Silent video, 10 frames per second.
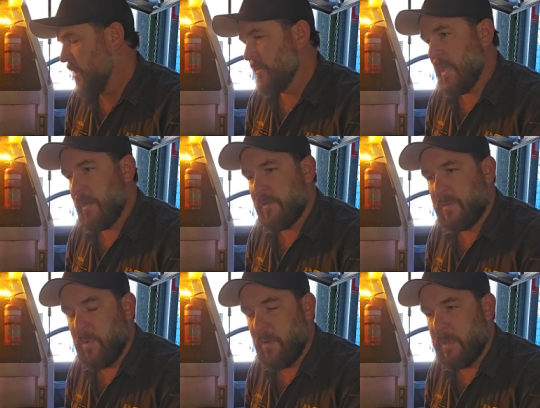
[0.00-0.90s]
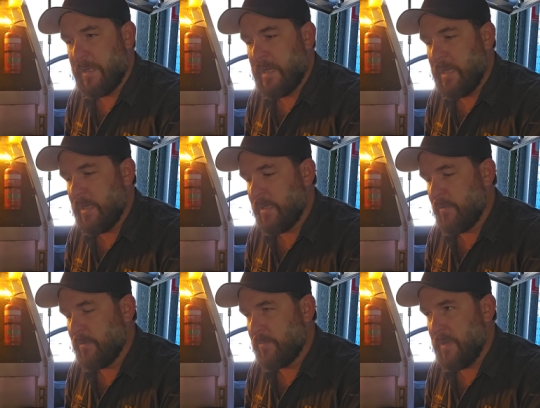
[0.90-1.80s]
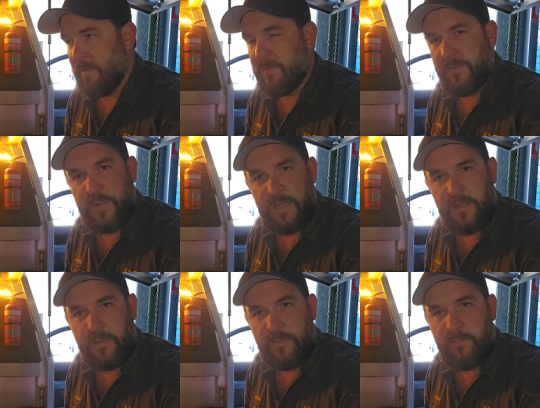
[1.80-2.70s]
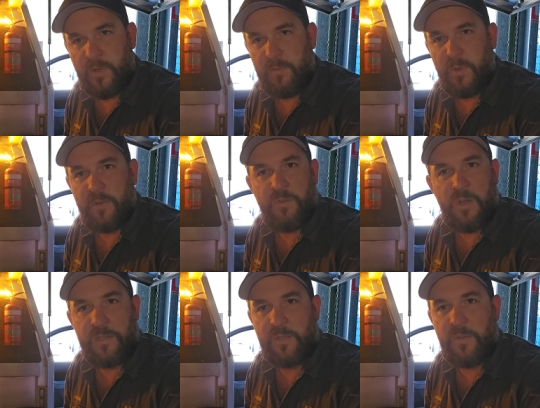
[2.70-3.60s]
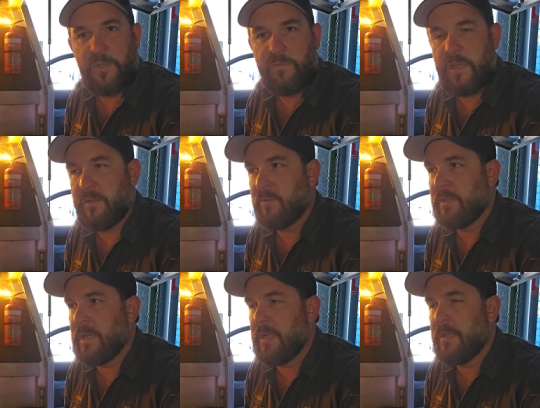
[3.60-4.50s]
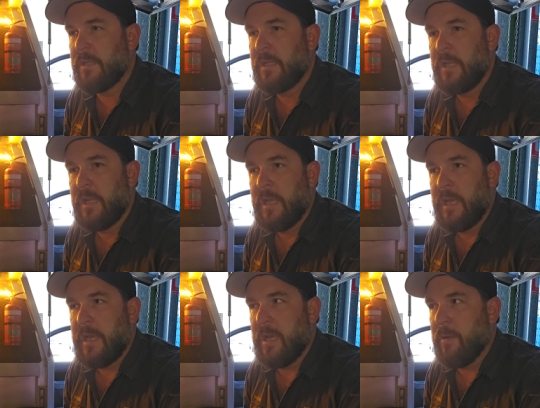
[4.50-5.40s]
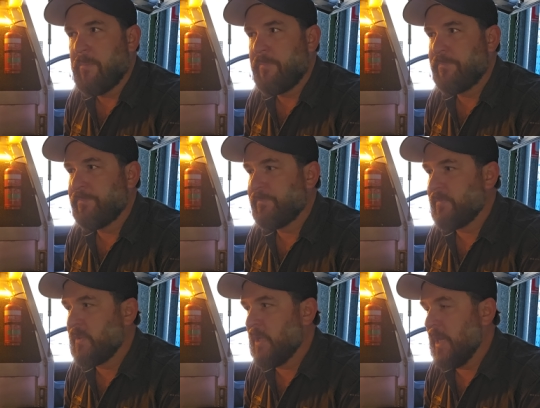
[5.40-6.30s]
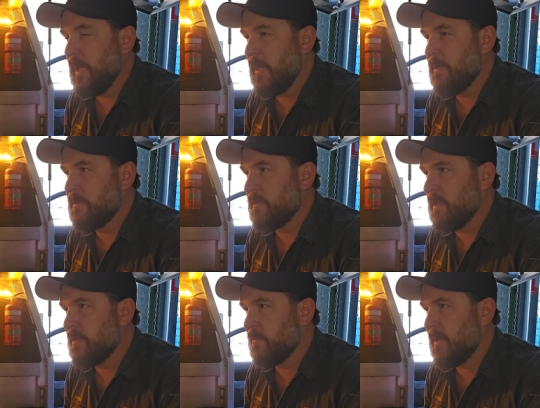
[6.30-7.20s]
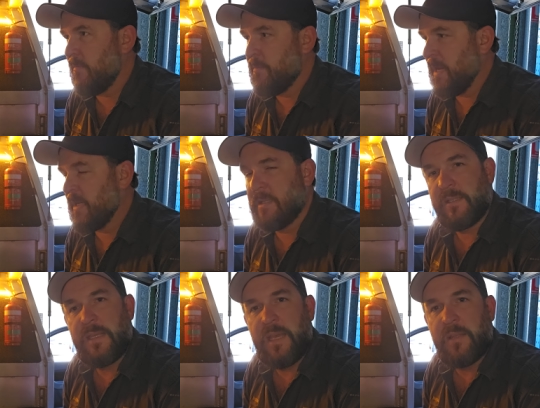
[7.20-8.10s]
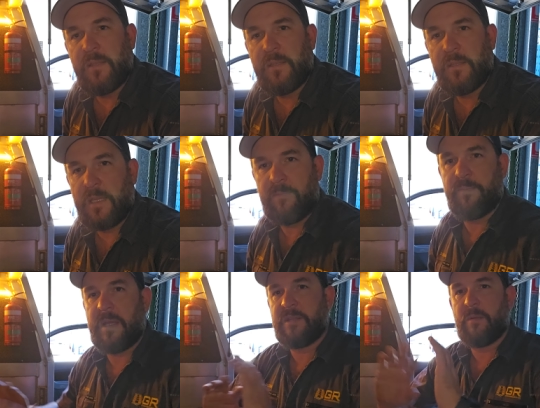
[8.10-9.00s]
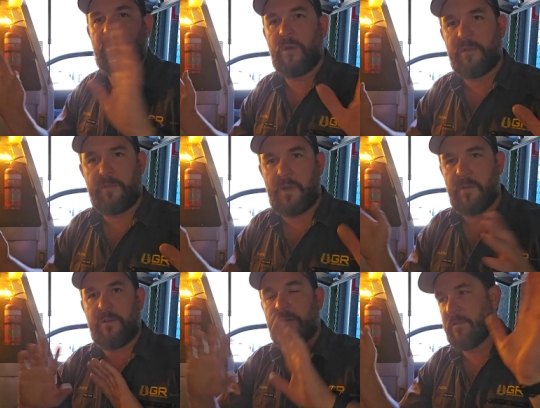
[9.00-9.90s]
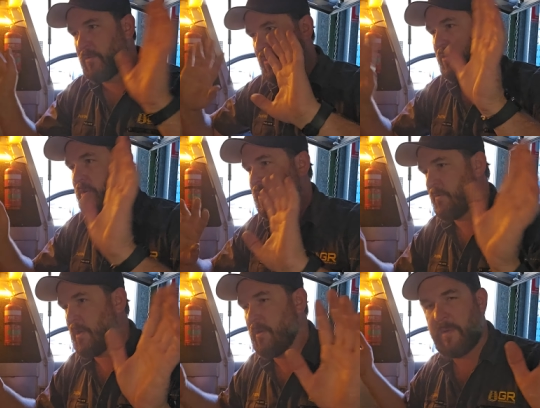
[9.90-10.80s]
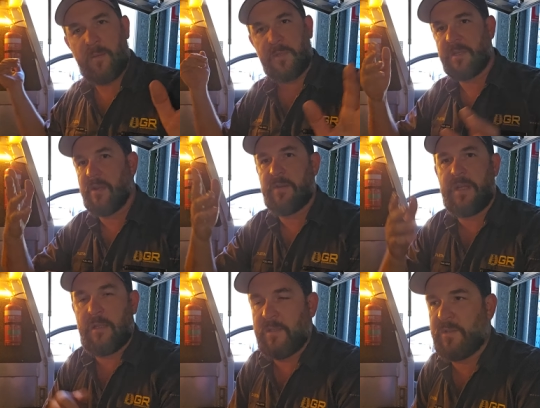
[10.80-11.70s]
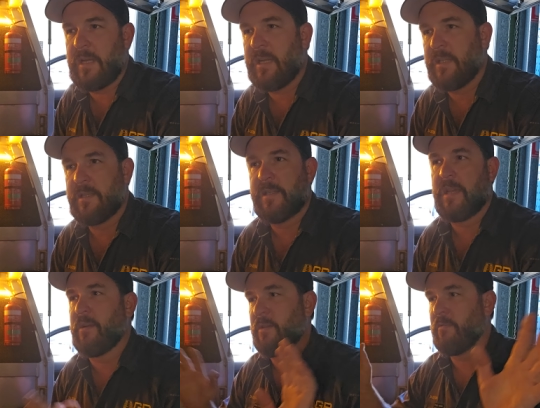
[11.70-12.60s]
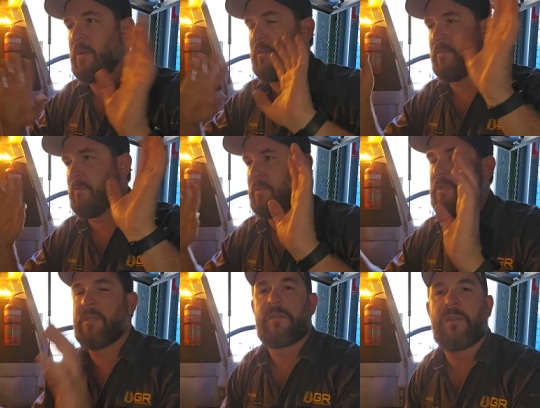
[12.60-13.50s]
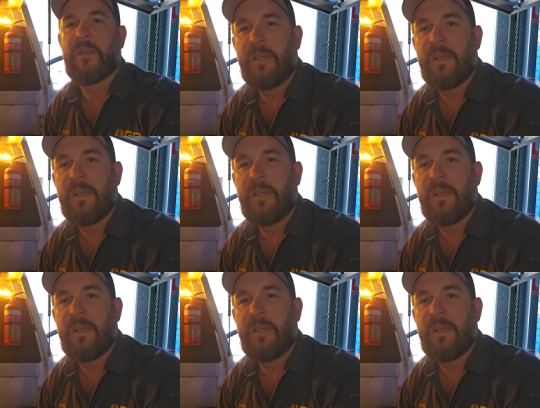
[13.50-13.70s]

I was out at a spot one day. There was about 15 motorbike riders hooning around all day. Um, and as I'm coming back into town, they basically blocked the road, stood across the road. I'm coming tearing down this track and they're standing on the road and I thought, geez,